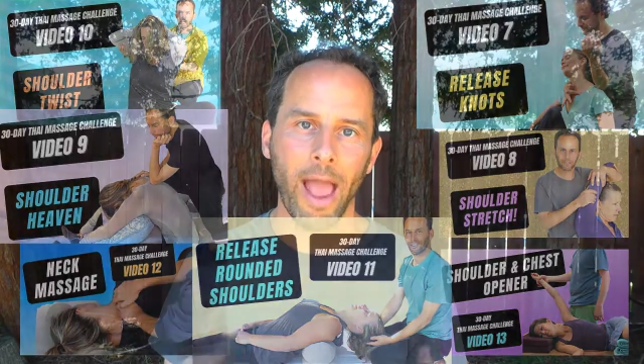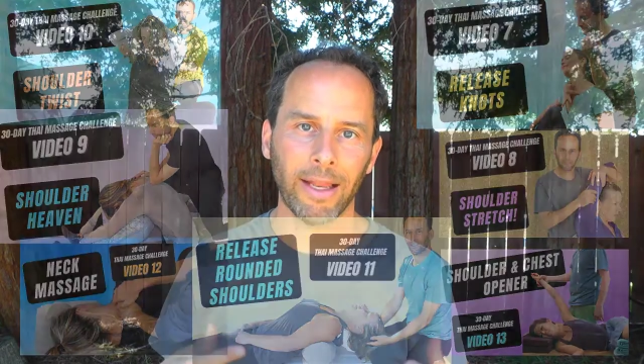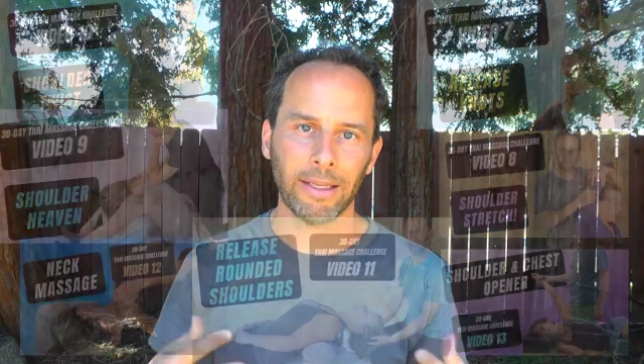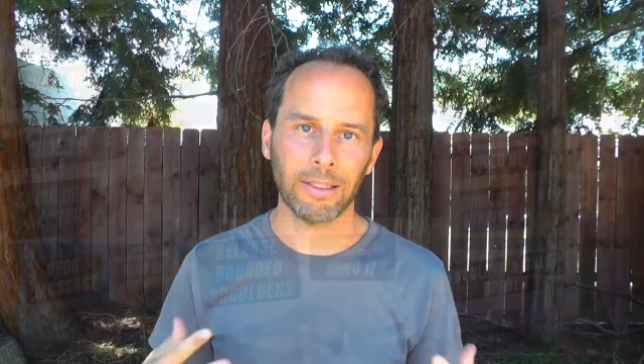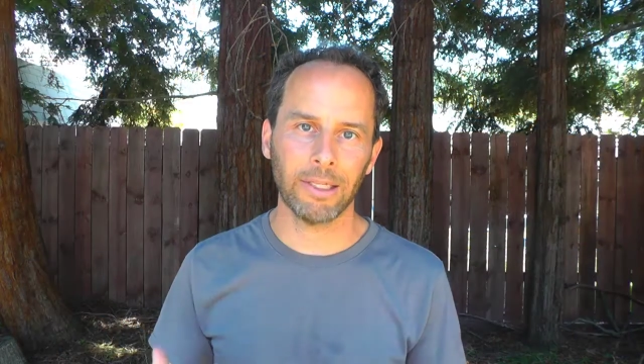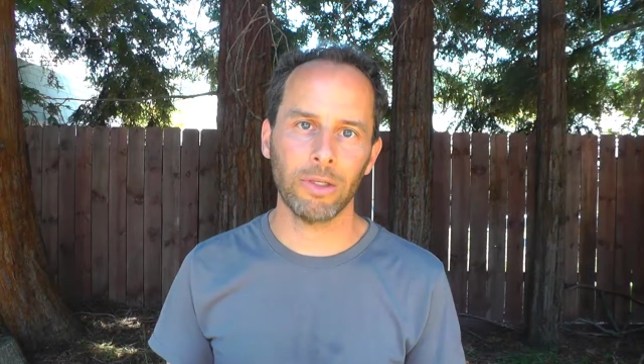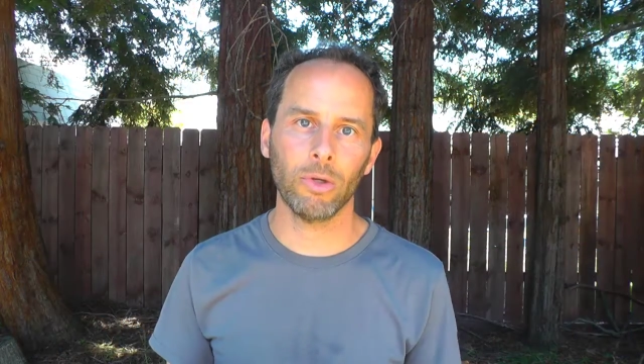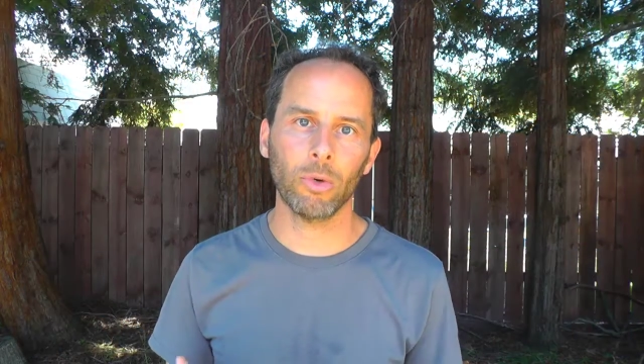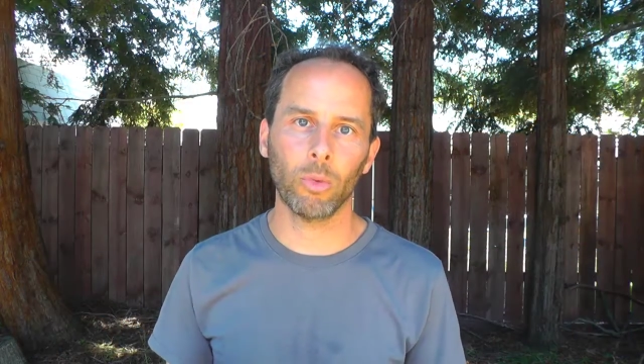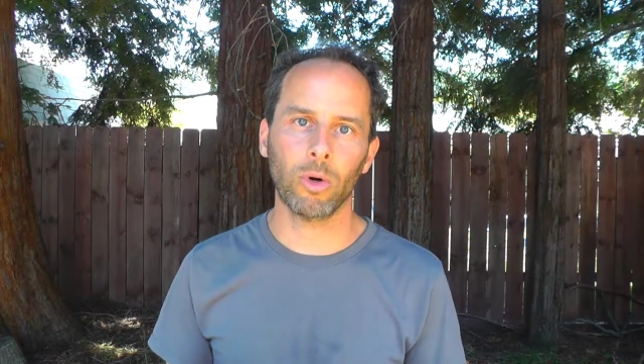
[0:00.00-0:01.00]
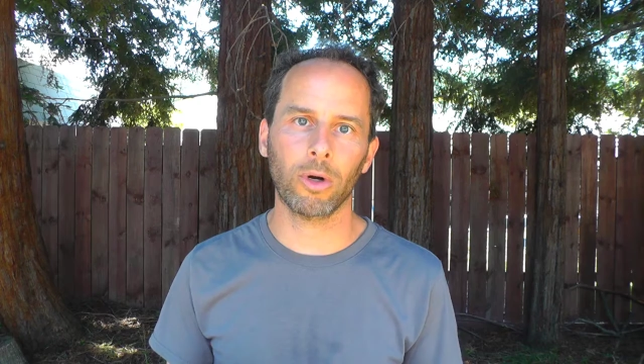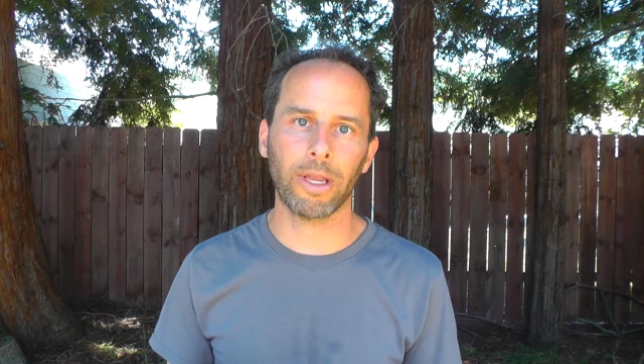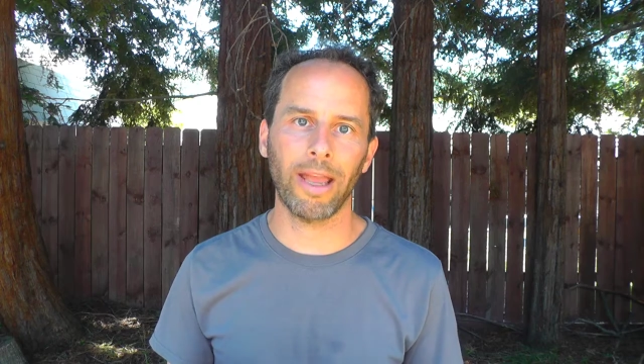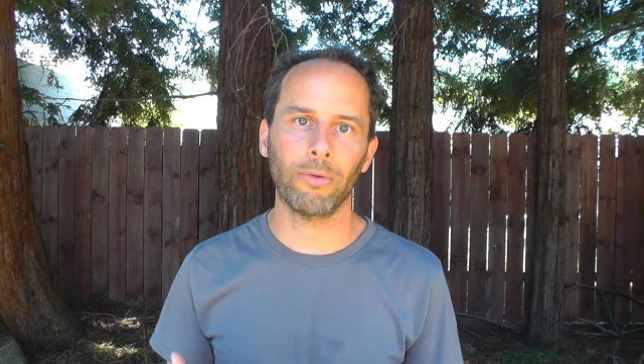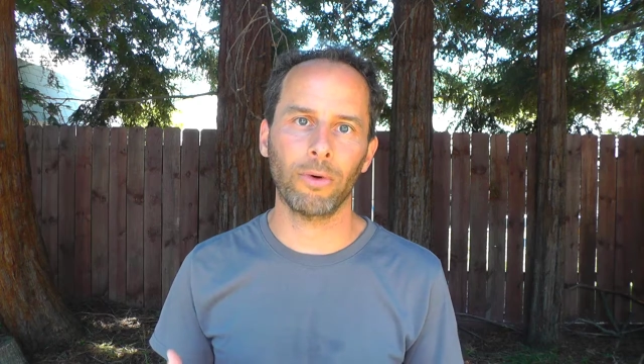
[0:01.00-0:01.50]
and continue to work
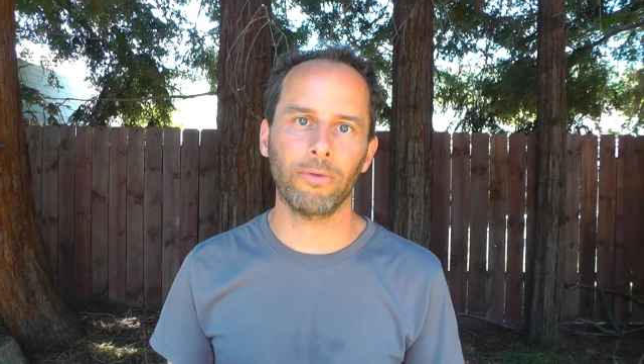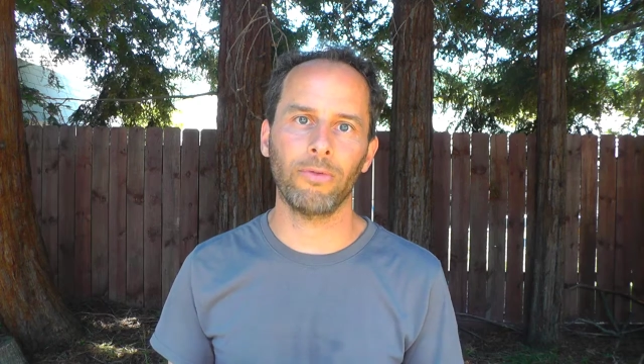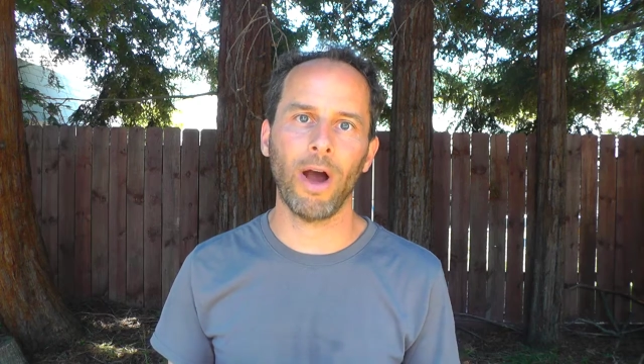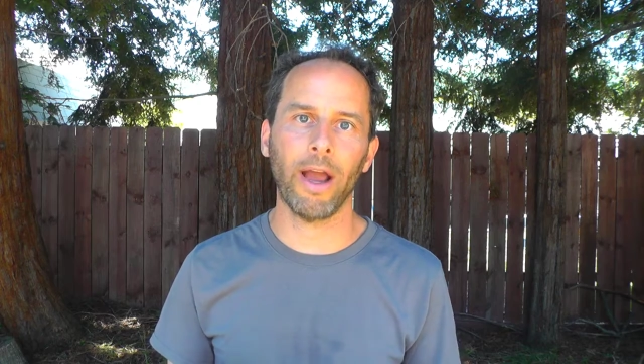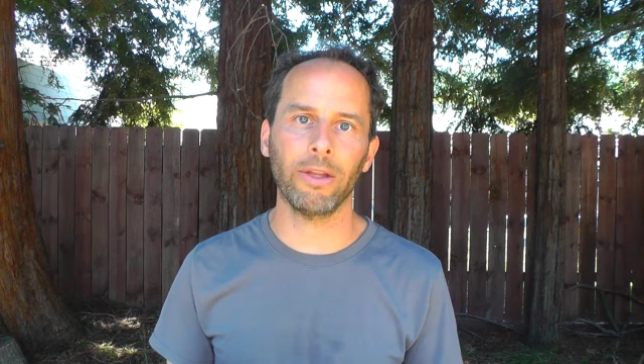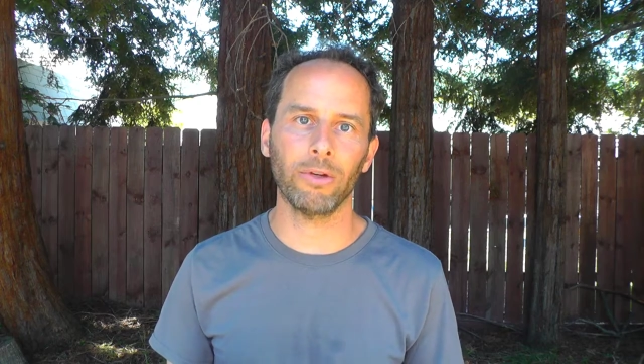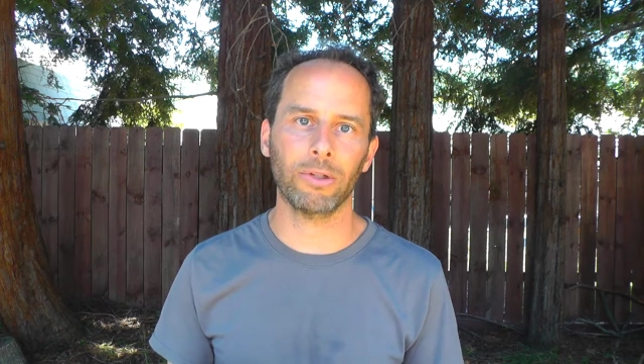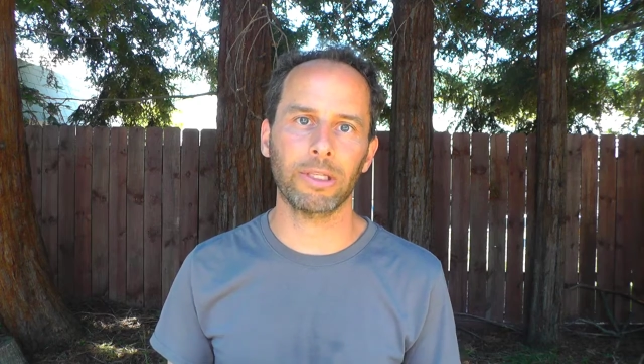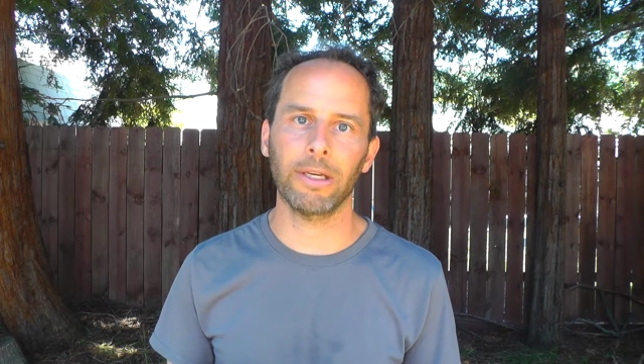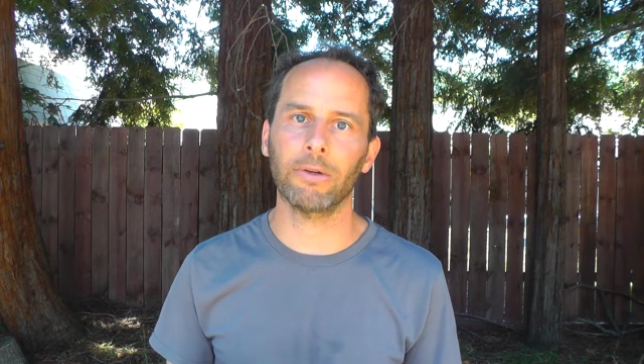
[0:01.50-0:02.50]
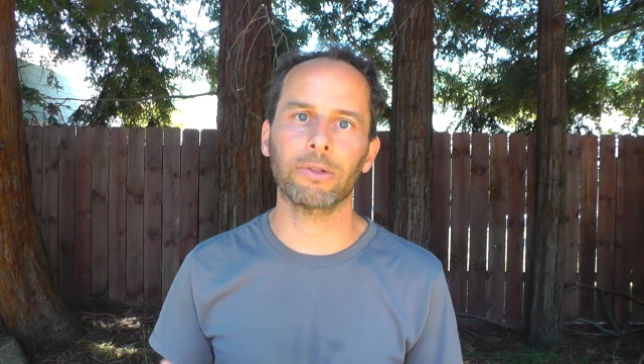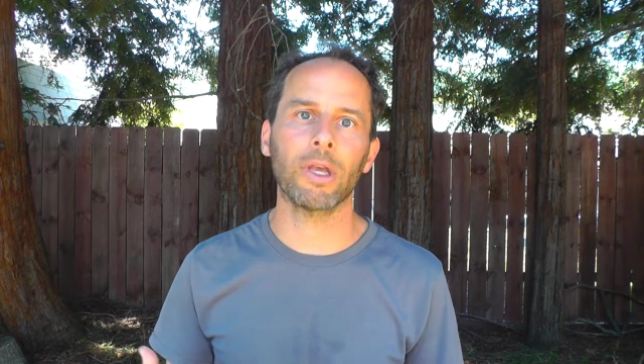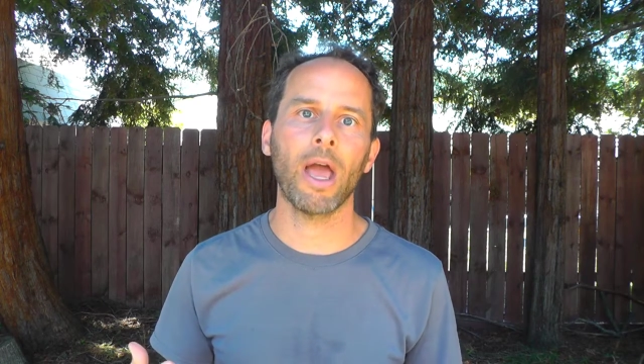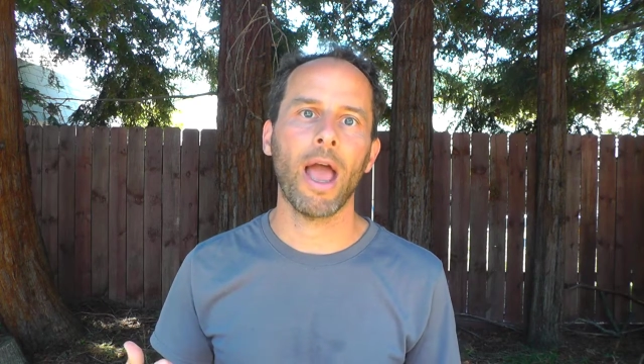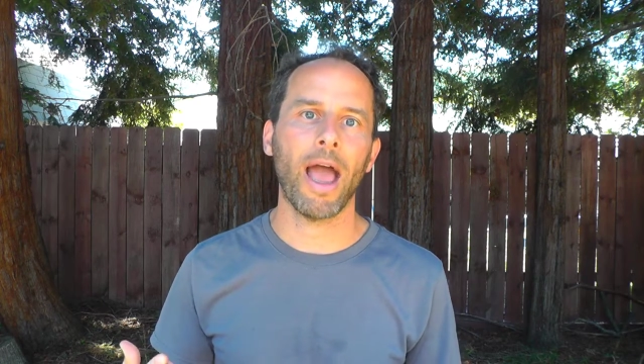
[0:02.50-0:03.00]
and refine your skills
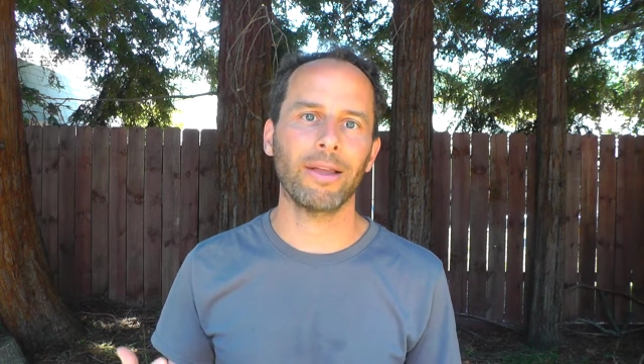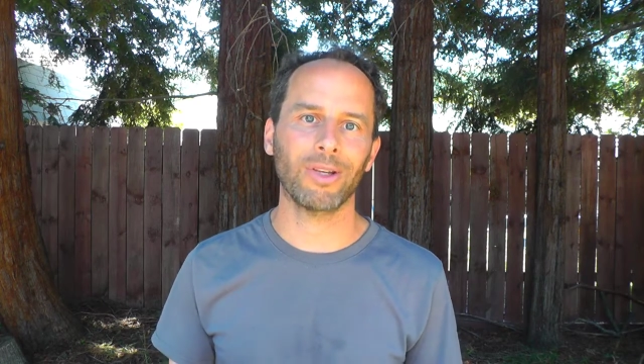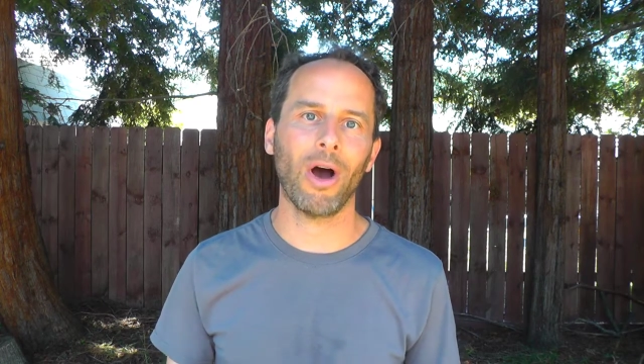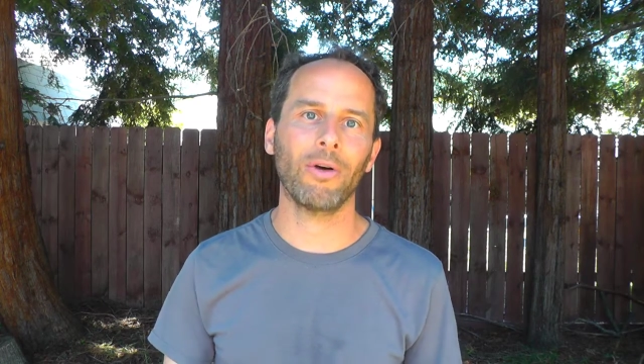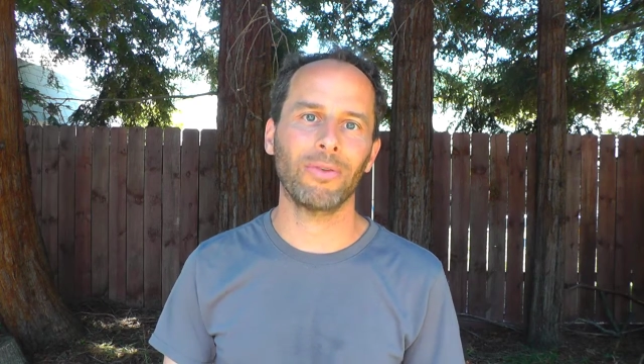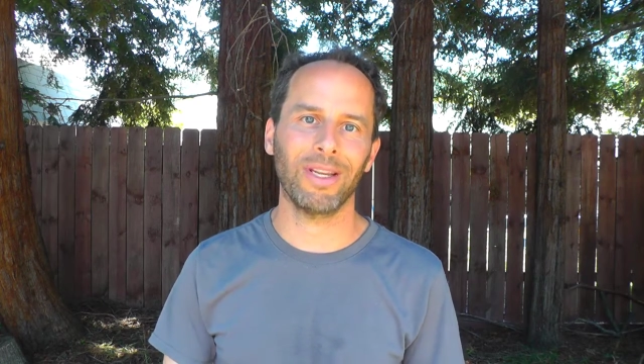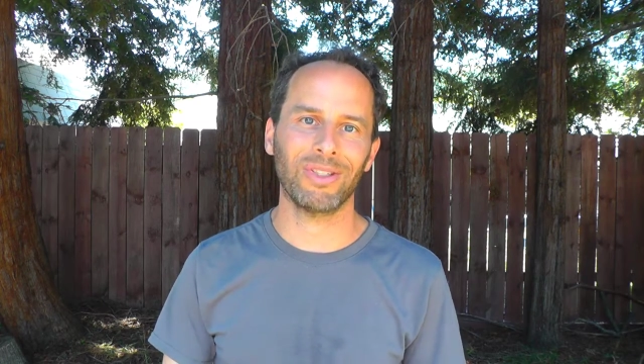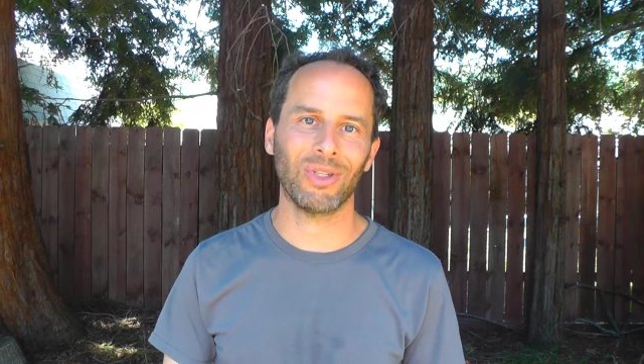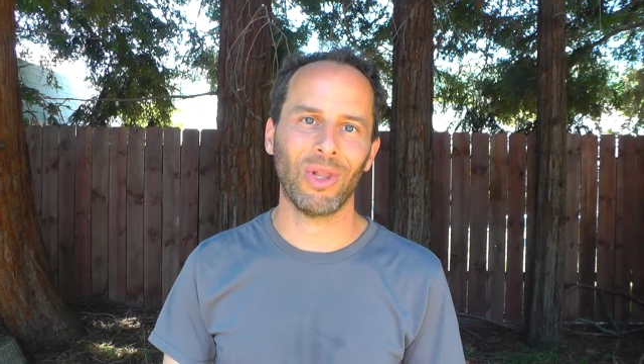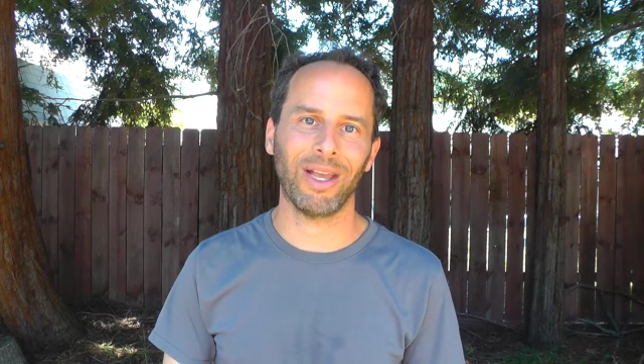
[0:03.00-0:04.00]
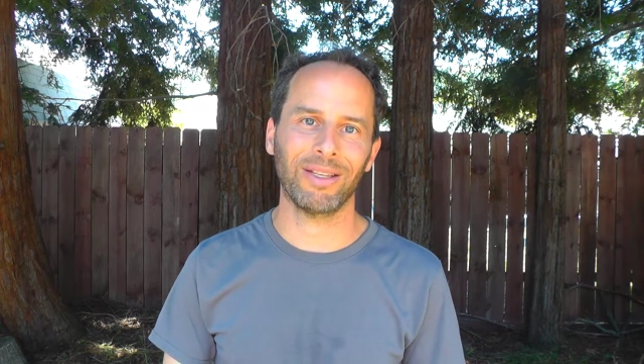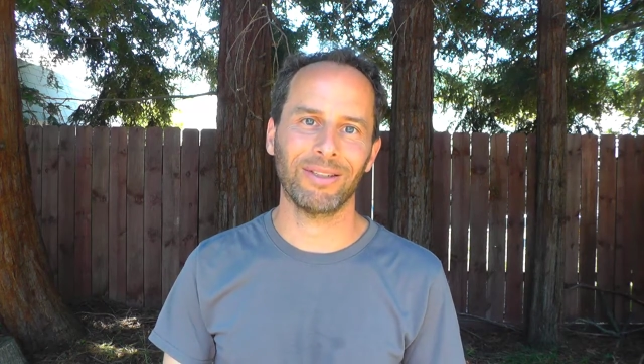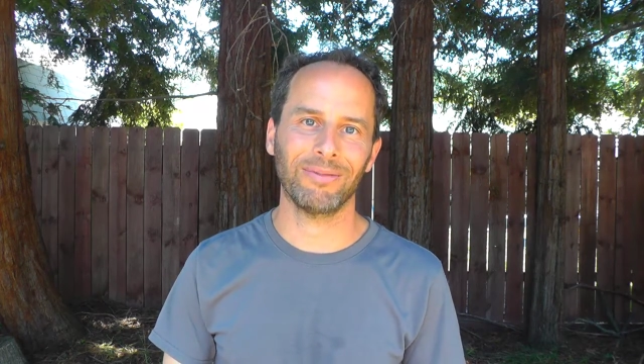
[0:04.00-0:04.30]
as often as you like.